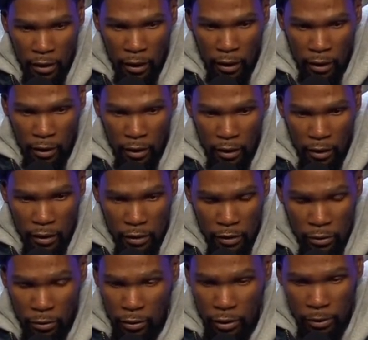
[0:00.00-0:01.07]
And his
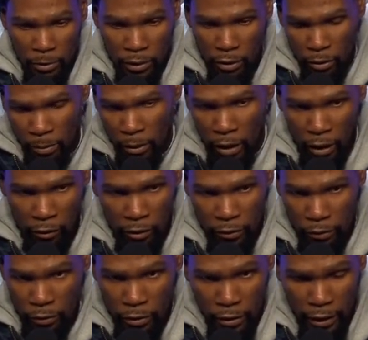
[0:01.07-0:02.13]
story has been inspiring
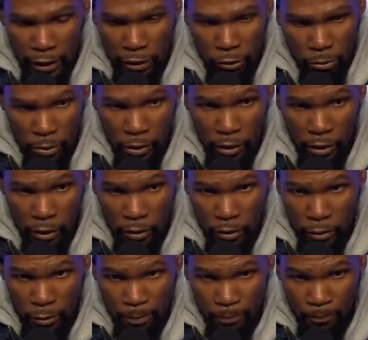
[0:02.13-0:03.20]
for the last 20
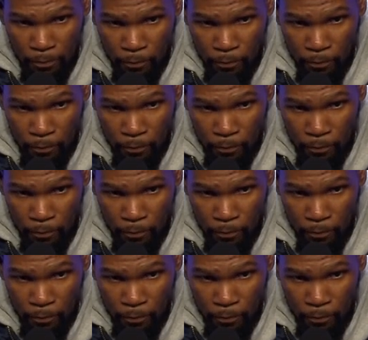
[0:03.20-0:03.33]
years.